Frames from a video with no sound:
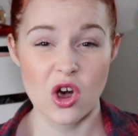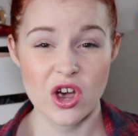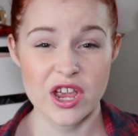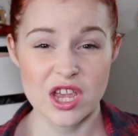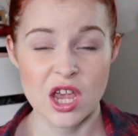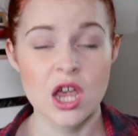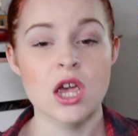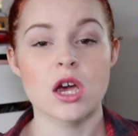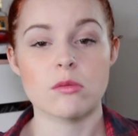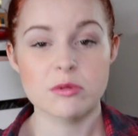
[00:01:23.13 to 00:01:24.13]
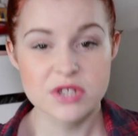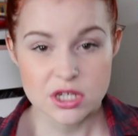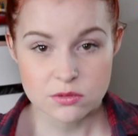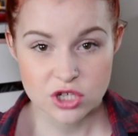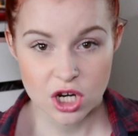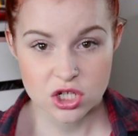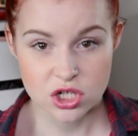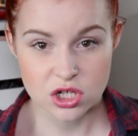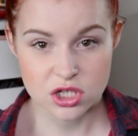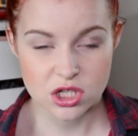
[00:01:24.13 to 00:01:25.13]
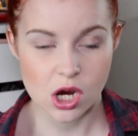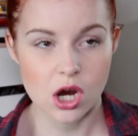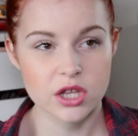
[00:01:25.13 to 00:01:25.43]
I'm obsessed with check shirts.